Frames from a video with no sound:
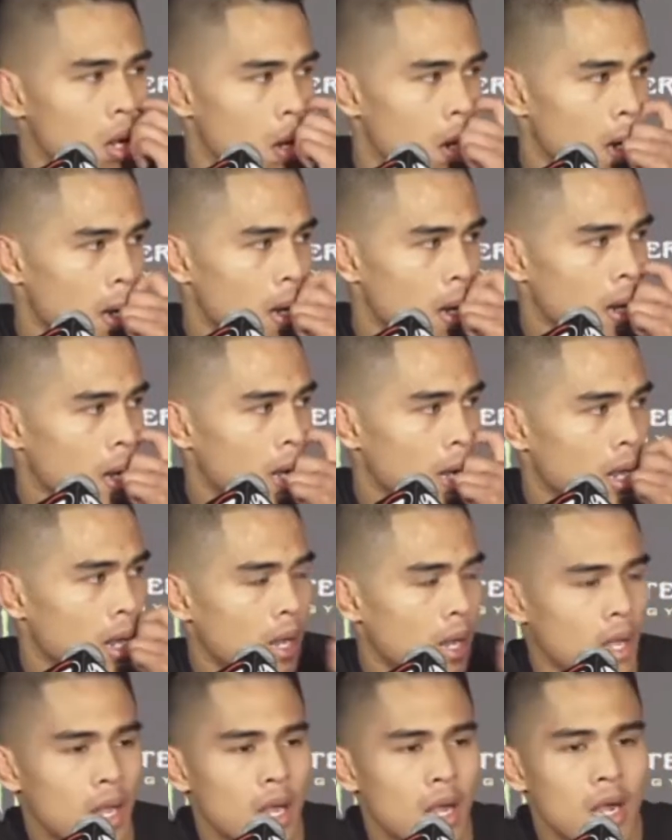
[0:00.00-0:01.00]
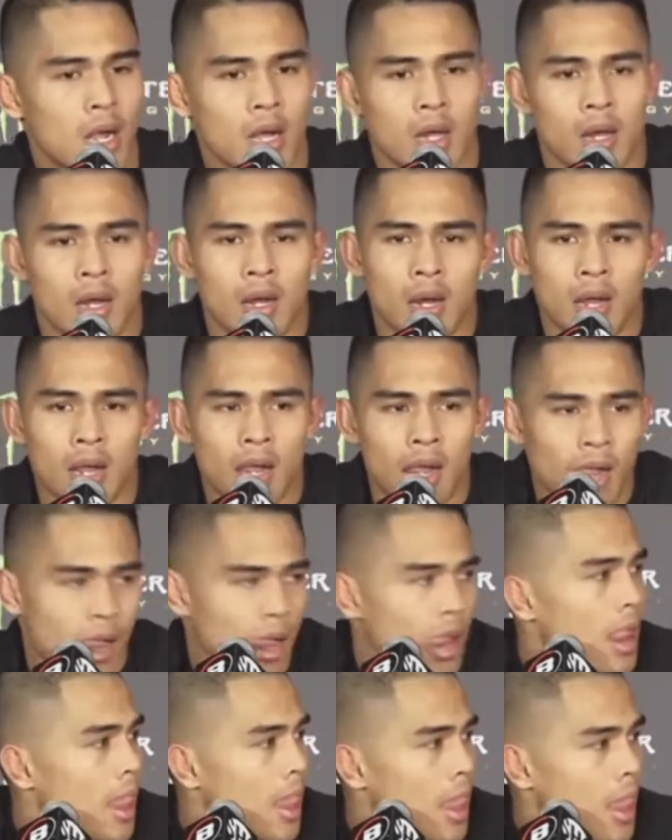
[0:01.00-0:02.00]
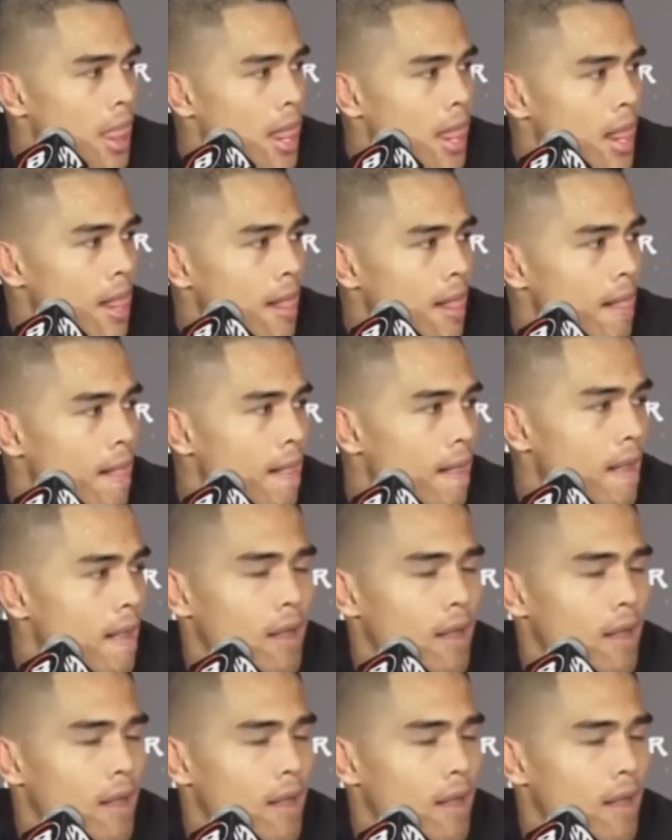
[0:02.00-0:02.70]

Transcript: Uh, just a couple for the Zoom here. Uh, Chris, go ahead.